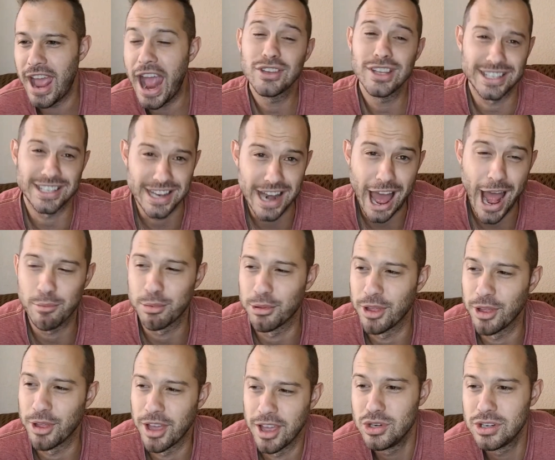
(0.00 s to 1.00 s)
Actually, it's not
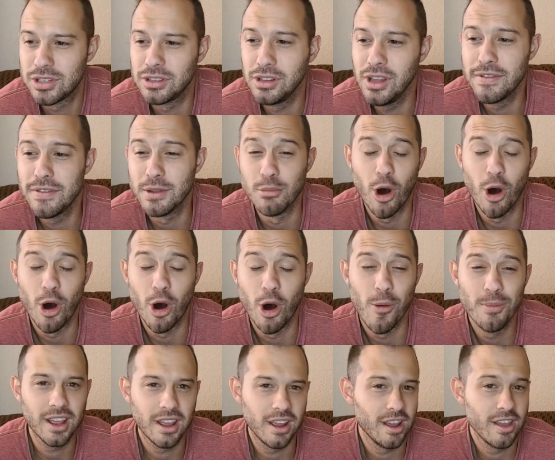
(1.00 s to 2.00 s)
planned. You just live in the
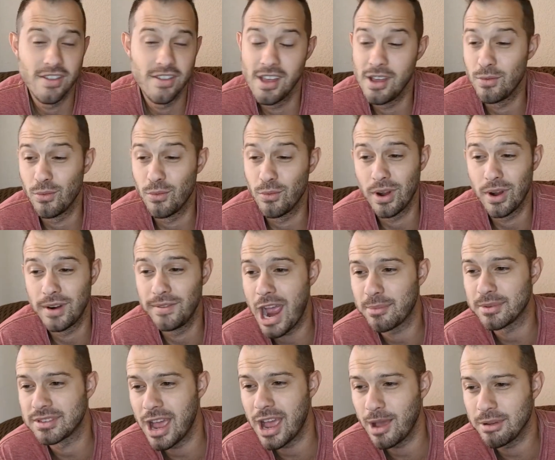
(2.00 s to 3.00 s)
moment, and then whatever
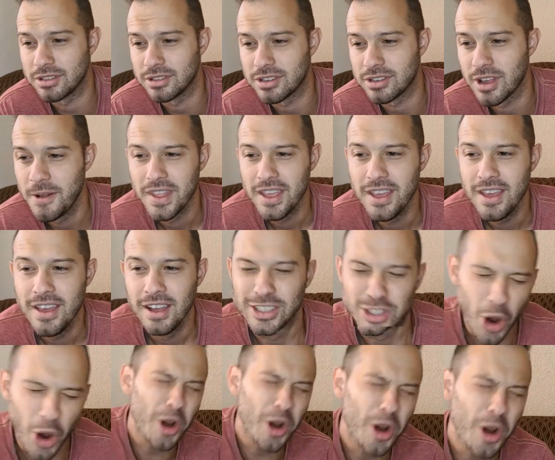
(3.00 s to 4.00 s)
happens, happens.
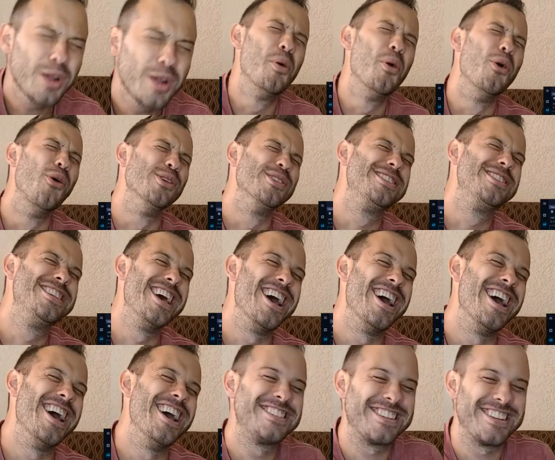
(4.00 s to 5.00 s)
Dark Pool
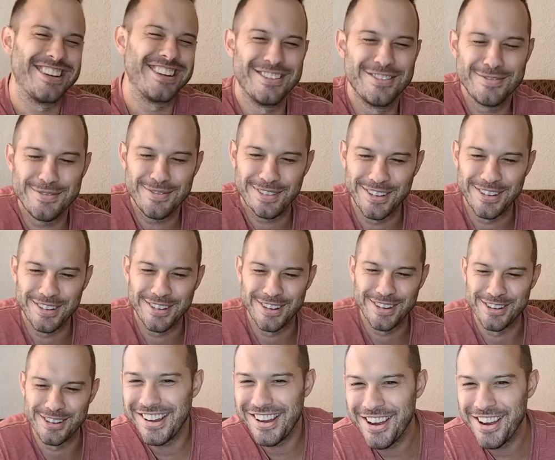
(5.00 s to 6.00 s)
says, ow,
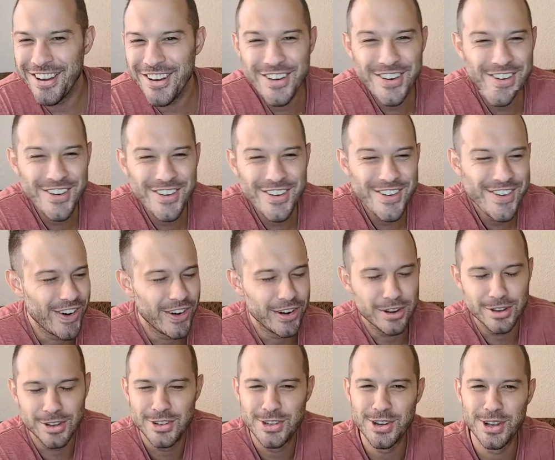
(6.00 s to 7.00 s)
ow, ow,
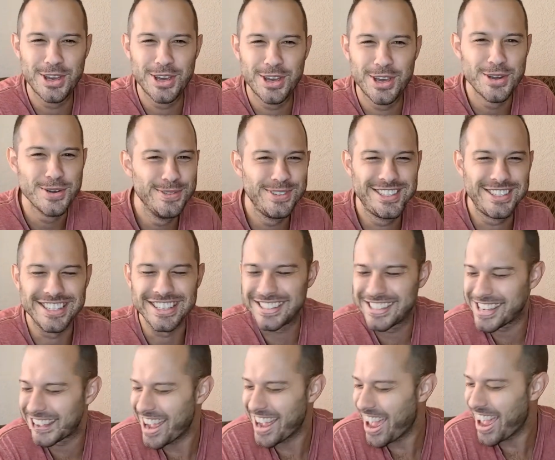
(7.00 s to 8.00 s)

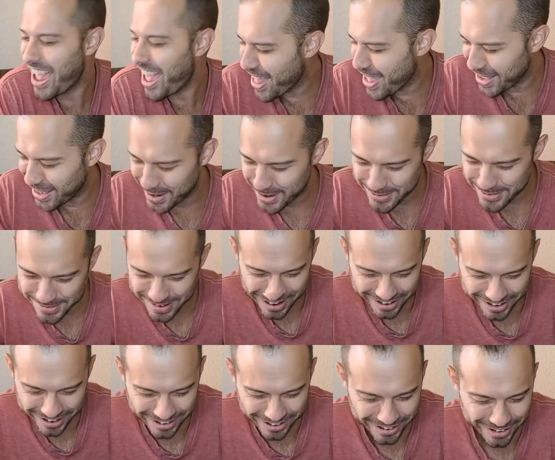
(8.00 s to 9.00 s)
jacuzzi time.
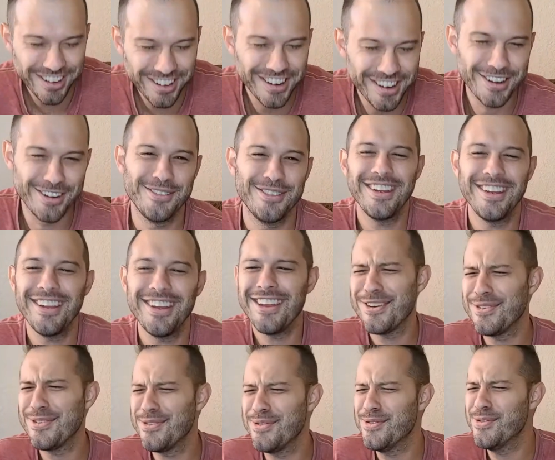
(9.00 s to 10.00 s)
Ow, ow,
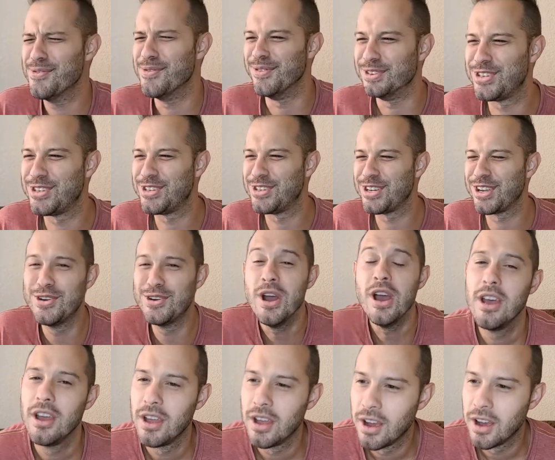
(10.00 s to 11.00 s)
ow,
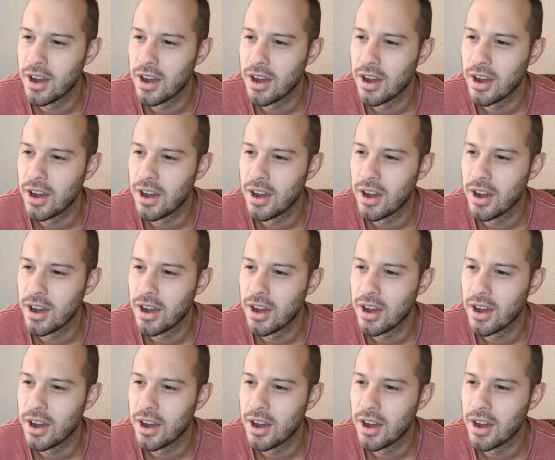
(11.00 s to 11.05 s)
jacuzzi.